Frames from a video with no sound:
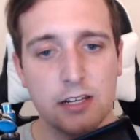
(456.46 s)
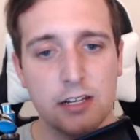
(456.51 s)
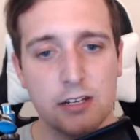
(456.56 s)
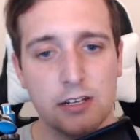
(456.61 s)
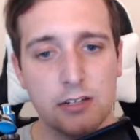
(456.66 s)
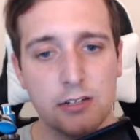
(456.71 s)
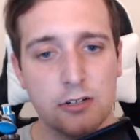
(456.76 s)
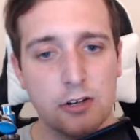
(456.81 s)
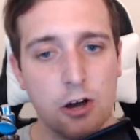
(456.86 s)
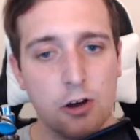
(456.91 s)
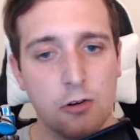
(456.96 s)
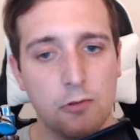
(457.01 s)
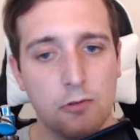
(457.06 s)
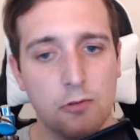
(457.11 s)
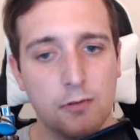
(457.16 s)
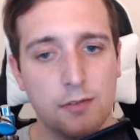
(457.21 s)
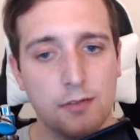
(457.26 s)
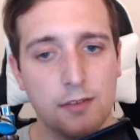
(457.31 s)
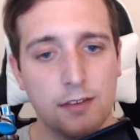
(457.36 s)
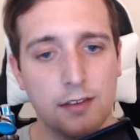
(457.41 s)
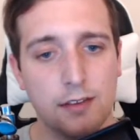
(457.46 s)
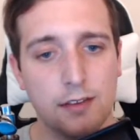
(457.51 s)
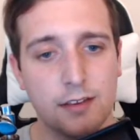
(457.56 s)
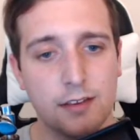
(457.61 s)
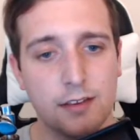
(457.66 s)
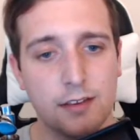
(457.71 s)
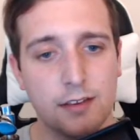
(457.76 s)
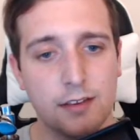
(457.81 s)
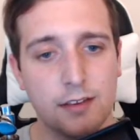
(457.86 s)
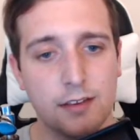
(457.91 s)

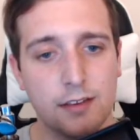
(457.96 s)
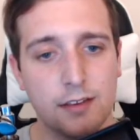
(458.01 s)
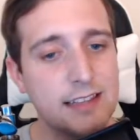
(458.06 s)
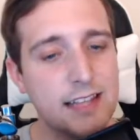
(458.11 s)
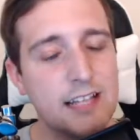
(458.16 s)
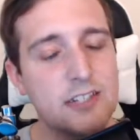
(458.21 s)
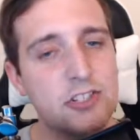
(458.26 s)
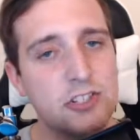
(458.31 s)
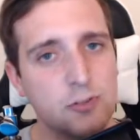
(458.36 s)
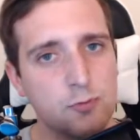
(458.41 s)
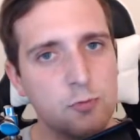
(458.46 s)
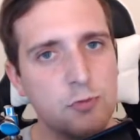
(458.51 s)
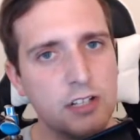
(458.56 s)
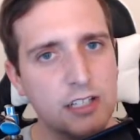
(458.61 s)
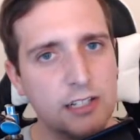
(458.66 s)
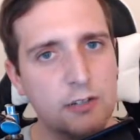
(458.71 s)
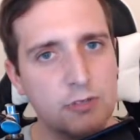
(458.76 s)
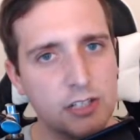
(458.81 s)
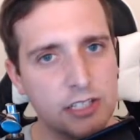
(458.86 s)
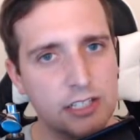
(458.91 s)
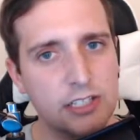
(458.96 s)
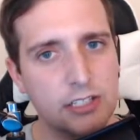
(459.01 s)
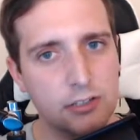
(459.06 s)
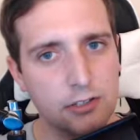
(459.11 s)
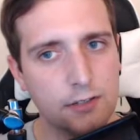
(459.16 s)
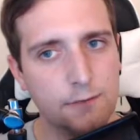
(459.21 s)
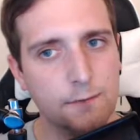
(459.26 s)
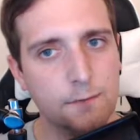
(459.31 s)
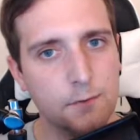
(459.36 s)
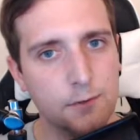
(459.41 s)
I think that's just really, really
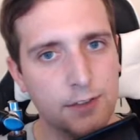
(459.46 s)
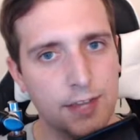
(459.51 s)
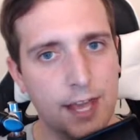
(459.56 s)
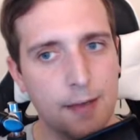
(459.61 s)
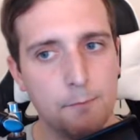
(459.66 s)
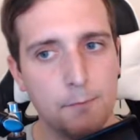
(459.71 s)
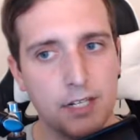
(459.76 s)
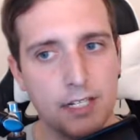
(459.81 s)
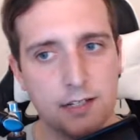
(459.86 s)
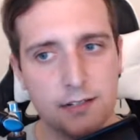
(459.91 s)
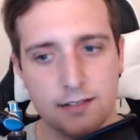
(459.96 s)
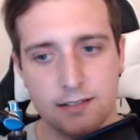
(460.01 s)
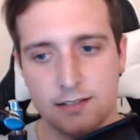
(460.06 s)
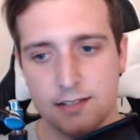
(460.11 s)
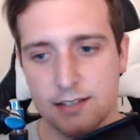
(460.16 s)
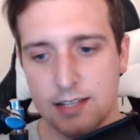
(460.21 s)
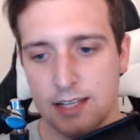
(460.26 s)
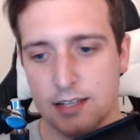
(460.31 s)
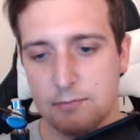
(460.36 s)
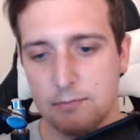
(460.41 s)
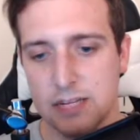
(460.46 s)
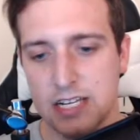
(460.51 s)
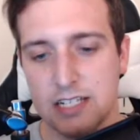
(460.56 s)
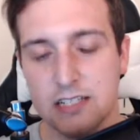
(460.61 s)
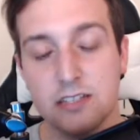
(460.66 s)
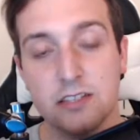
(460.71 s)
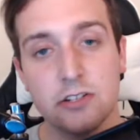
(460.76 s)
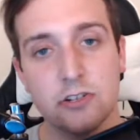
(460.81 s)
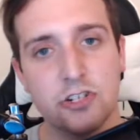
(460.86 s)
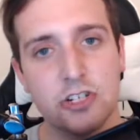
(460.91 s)
good for them because it
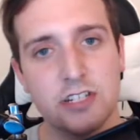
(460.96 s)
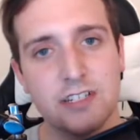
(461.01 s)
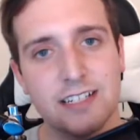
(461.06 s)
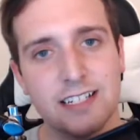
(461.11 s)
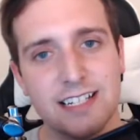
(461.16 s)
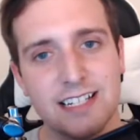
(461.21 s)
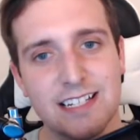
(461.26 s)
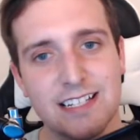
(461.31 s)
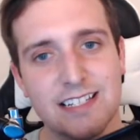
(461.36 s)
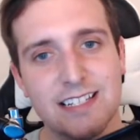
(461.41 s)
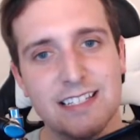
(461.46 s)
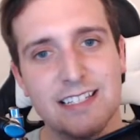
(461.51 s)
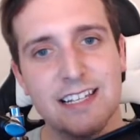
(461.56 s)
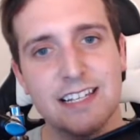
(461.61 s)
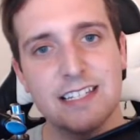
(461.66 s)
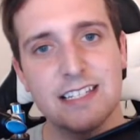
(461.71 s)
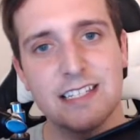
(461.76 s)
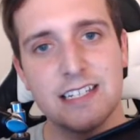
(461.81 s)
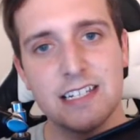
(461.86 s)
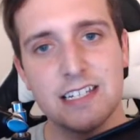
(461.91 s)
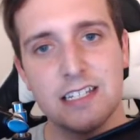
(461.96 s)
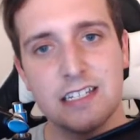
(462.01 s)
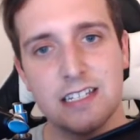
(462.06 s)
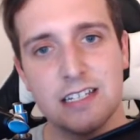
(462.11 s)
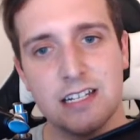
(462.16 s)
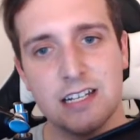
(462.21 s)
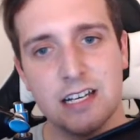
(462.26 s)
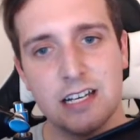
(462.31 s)
means they're just a consistent